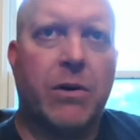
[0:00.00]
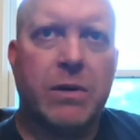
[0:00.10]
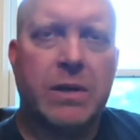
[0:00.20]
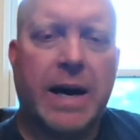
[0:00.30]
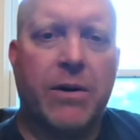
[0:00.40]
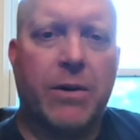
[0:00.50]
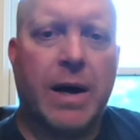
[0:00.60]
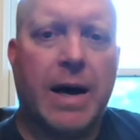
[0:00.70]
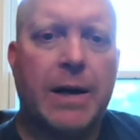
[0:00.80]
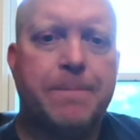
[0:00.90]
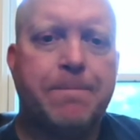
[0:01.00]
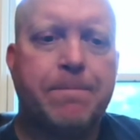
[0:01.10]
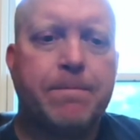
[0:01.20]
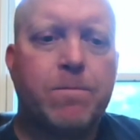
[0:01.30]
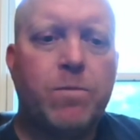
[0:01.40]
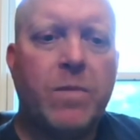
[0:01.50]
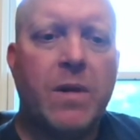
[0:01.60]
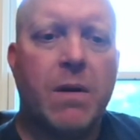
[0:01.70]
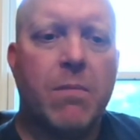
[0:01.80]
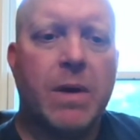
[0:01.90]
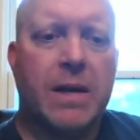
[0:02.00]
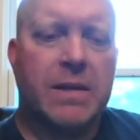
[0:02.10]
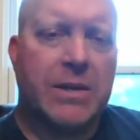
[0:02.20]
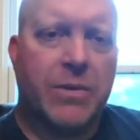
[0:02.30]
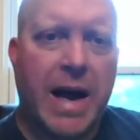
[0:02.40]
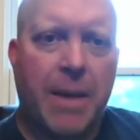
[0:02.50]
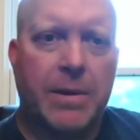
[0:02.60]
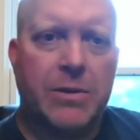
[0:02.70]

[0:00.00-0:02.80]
and uh, I've slowed down a lot